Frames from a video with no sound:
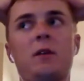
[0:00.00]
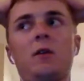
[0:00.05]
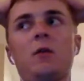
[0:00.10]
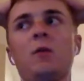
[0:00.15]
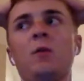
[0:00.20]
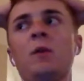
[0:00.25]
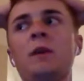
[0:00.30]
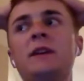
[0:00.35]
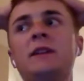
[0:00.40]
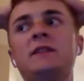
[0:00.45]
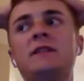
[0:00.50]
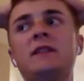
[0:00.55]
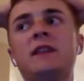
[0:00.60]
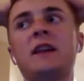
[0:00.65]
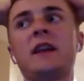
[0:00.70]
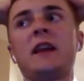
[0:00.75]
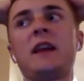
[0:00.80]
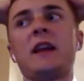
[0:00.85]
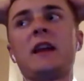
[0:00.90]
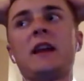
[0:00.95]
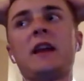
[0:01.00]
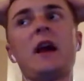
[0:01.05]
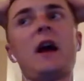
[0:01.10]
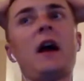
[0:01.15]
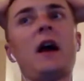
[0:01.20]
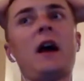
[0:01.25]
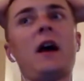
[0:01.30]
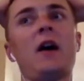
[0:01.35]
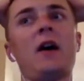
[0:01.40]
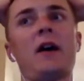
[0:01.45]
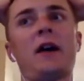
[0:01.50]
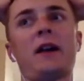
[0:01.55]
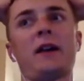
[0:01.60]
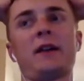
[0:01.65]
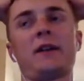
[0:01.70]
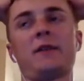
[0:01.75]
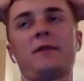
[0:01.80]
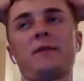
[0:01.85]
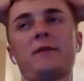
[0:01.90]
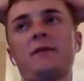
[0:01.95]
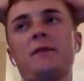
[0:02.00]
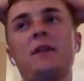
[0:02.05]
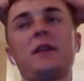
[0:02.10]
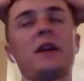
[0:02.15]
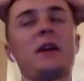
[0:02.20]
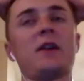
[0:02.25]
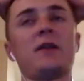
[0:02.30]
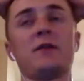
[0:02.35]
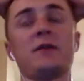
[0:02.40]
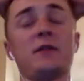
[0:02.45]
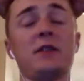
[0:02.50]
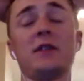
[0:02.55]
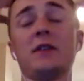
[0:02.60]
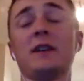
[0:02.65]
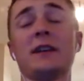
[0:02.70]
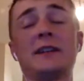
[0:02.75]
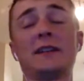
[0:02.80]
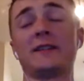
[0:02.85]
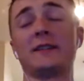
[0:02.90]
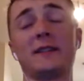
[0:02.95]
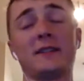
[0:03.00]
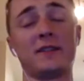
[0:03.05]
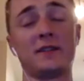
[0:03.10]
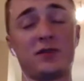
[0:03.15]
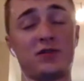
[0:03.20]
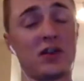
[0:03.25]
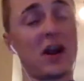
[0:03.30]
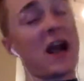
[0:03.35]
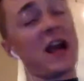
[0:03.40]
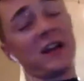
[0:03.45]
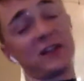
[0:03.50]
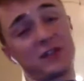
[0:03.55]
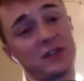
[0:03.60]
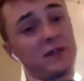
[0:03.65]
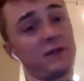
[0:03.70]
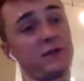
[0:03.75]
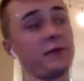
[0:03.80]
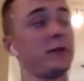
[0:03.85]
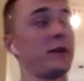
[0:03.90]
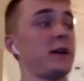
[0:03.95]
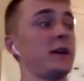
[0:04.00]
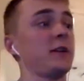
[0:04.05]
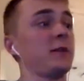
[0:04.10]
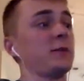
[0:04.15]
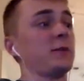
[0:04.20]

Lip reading: We see like I said, the trash everywhere.